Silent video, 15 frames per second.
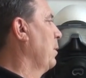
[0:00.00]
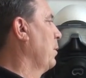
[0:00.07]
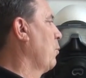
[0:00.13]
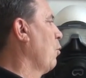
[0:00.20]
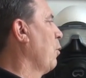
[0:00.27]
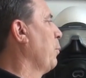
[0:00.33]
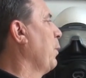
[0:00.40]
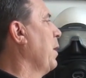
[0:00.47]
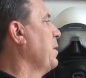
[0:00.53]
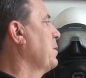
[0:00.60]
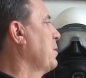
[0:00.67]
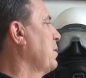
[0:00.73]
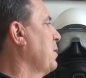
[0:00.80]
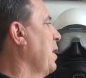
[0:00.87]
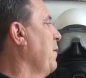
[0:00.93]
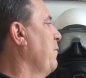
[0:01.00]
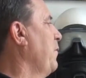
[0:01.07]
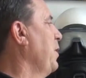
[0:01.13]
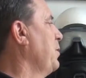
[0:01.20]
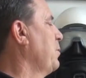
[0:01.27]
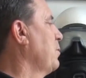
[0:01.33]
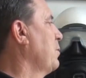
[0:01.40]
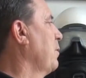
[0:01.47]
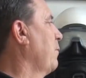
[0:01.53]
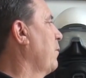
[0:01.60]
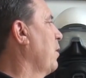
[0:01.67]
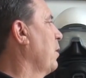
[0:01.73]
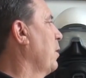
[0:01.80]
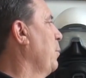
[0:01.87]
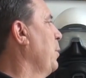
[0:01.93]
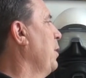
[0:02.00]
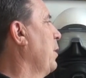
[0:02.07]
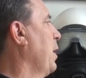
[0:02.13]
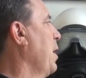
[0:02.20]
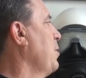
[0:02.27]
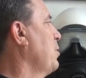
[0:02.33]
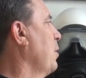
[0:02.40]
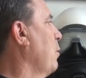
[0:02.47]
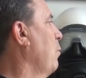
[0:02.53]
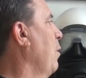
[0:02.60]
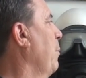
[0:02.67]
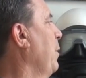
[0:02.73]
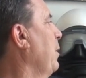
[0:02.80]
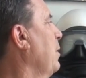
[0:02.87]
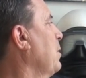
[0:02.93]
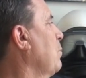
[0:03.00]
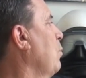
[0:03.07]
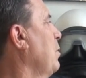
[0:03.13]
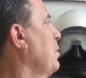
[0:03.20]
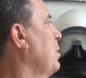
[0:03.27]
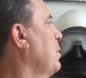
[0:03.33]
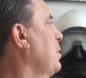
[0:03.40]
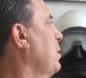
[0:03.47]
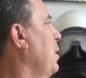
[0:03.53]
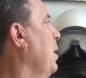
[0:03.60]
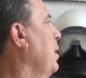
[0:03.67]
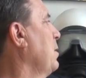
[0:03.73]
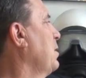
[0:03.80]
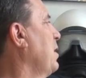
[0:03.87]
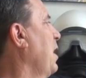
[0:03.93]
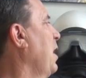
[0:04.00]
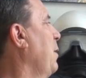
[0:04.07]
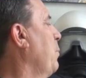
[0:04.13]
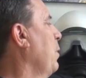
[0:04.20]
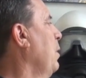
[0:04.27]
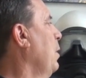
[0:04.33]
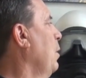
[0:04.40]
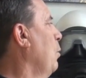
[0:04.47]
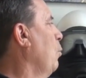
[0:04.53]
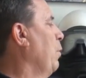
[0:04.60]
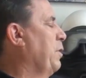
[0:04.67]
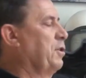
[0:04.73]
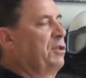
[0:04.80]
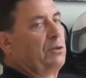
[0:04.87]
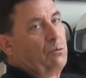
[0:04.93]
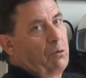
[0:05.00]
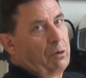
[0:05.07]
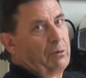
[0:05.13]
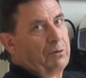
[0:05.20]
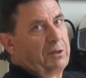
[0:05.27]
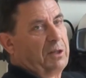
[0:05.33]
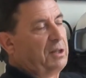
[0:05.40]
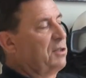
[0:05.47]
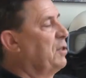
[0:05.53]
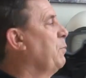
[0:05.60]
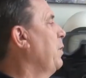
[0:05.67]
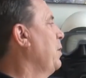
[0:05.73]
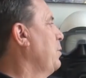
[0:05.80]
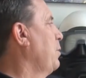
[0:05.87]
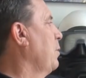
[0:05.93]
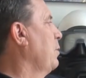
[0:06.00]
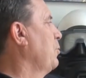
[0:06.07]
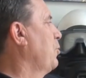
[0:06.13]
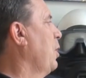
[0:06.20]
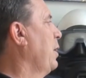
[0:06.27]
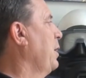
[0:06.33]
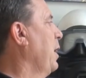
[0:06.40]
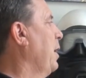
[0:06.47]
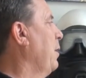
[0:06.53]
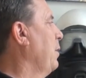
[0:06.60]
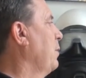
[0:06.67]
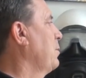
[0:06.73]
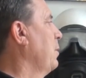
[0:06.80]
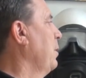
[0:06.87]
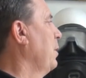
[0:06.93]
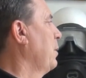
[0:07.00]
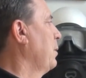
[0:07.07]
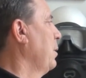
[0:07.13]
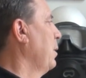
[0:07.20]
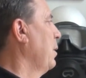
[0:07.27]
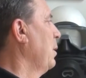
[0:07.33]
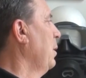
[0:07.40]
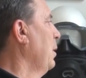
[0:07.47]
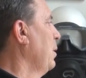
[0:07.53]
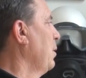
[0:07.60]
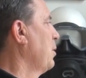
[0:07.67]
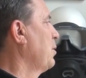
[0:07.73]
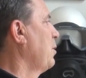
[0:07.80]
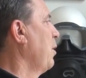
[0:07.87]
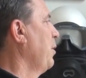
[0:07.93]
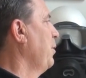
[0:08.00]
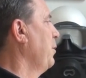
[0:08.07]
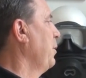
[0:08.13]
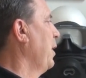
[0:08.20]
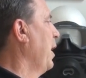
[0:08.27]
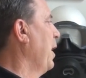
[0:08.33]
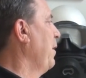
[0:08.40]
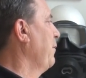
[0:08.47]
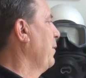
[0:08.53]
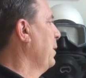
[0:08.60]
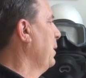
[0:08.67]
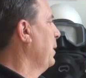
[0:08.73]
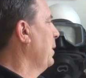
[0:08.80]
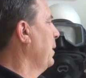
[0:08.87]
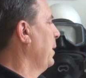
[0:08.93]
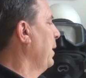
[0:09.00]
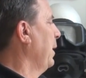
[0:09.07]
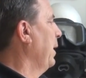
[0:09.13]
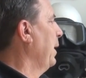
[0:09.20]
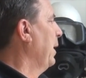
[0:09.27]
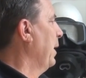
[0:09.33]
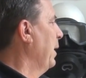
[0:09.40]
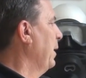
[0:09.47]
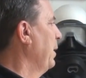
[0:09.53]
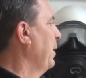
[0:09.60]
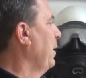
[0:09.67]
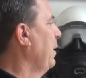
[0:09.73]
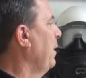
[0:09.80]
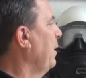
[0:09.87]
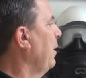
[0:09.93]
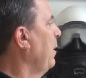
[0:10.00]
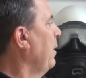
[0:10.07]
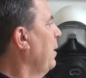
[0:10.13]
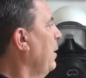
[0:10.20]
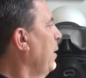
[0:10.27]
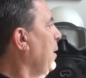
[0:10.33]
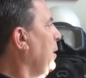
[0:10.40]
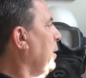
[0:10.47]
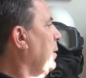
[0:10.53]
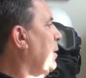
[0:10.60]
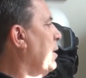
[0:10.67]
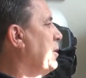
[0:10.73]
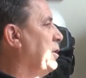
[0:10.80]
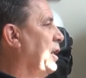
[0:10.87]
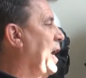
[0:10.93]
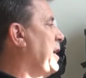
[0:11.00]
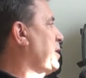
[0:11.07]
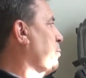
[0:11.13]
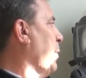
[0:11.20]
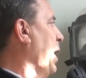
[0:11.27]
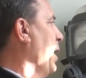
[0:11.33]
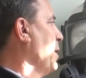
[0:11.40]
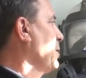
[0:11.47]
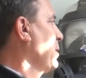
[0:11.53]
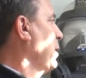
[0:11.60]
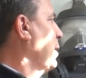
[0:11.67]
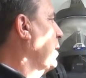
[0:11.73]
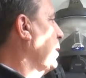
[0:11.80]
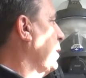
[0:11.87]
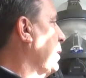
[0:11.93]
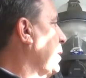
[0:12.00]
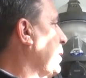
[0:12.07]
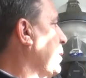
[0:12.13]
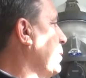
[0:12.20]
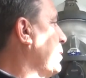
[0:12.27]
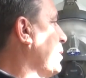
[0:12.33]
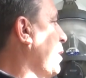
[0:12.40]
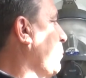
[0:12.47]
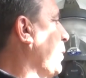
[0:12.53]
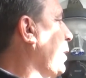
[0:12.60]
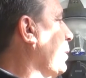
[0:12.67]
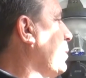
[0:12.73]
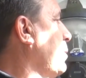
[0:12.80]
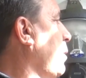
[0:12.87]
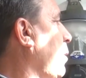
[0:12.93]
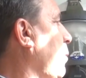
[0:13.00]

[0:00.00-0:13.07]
Incorporates the same features of the communication equipment. This one's set up with a snorkel system that you can shut down at the start of your dive. And this last mask is something that's